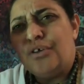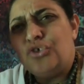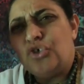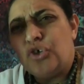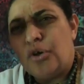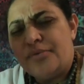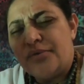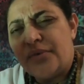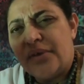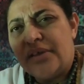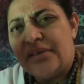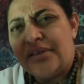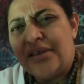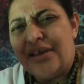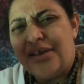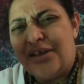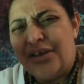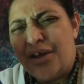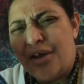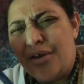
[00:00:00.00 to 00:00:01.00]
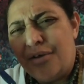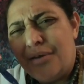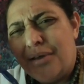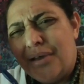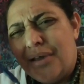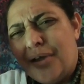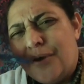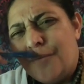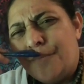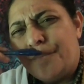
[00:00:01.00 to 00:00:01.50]
jobs where you think,
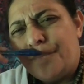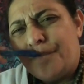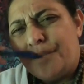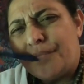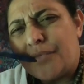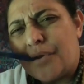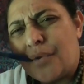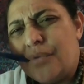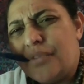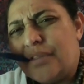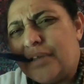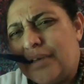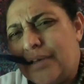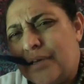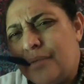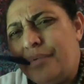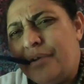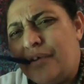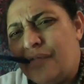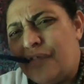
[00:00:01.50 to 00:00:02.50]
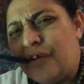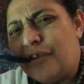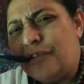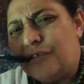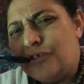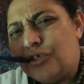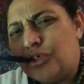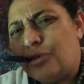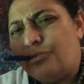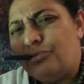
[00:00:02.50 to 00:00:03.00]
with a little bit of
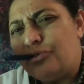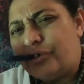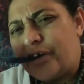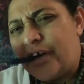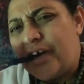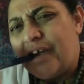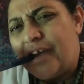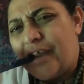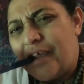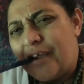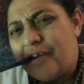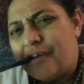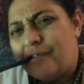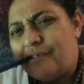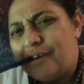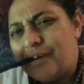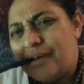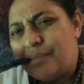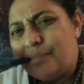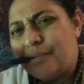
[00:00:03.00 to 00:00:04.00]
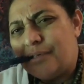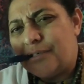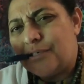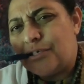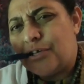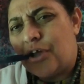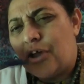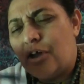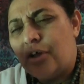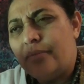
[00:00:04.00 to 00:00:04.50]
on-the-job training or a little bit of
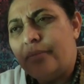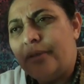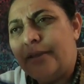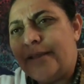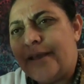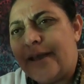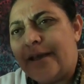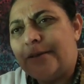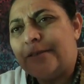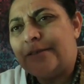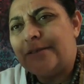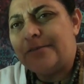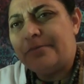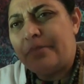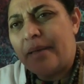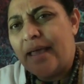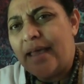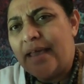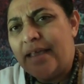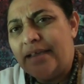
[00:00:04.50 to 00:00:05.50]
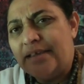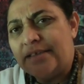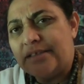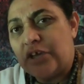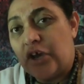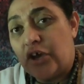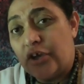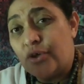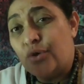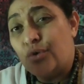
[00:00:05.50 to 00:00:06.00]
time in that space,
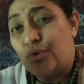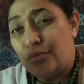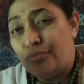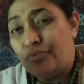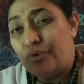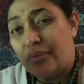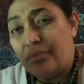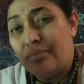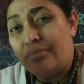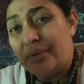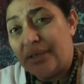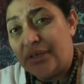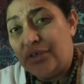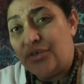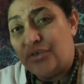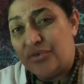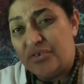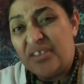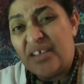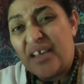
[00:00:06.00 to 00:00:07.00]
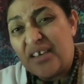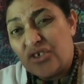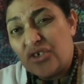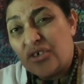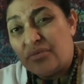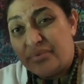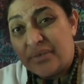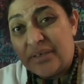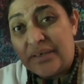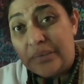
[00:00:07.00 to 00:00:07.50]
I could probably do that
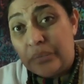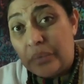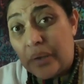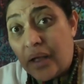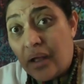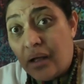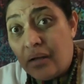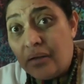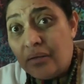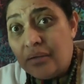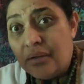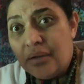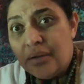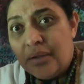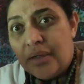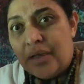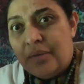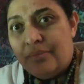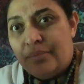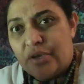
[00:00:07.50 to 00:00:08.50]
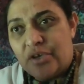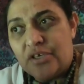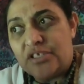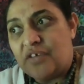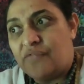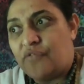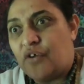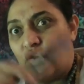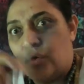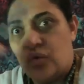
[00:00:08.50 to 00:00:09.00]
job really well, because
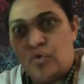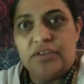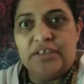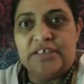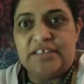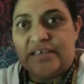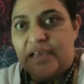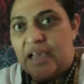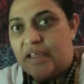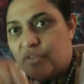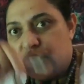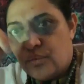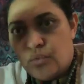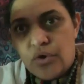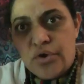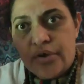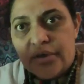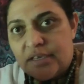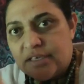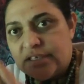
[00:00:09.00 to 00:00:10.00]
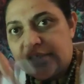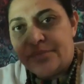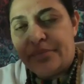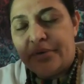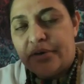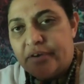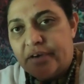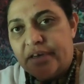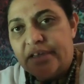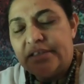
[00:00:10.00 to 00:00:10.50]
I've got all this other work
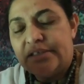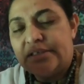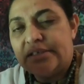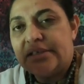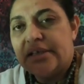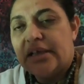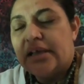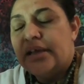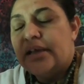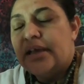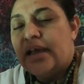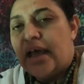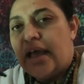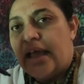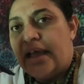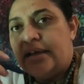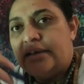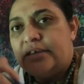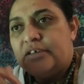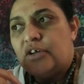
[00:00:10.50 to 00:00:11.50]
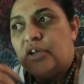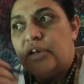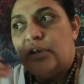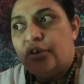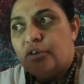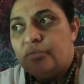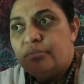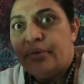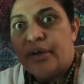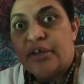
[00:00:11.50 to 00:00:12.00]
experience and I
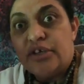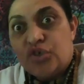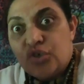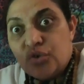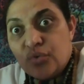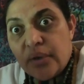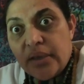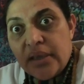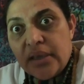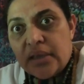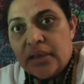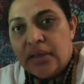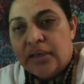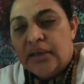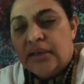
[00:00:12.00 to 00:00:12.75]
learn by doing.